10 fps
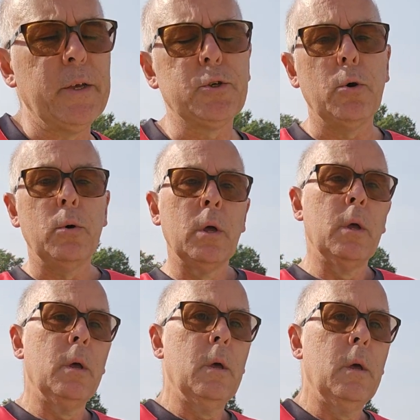So
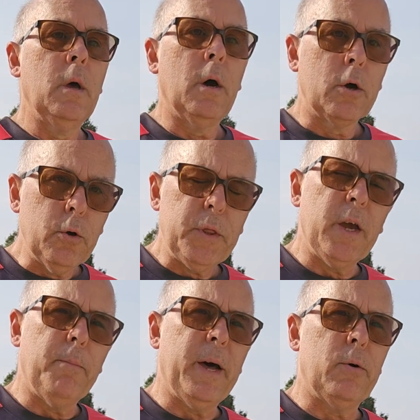a good thing
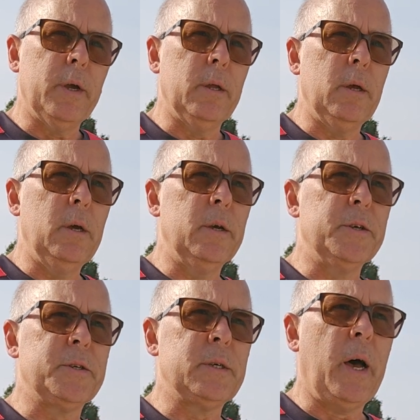about it
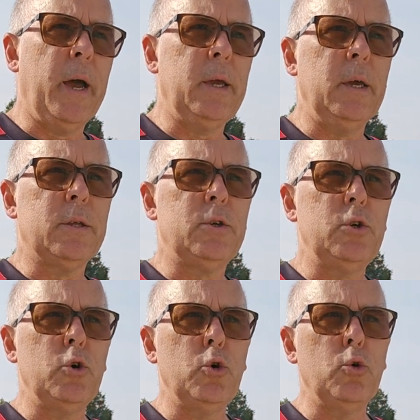is I get
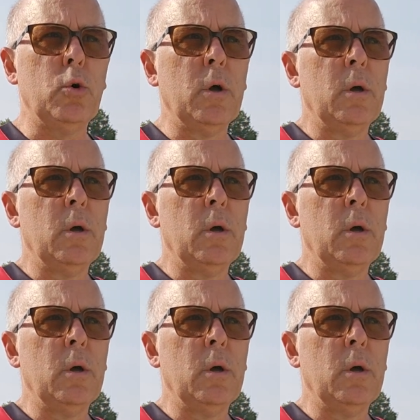to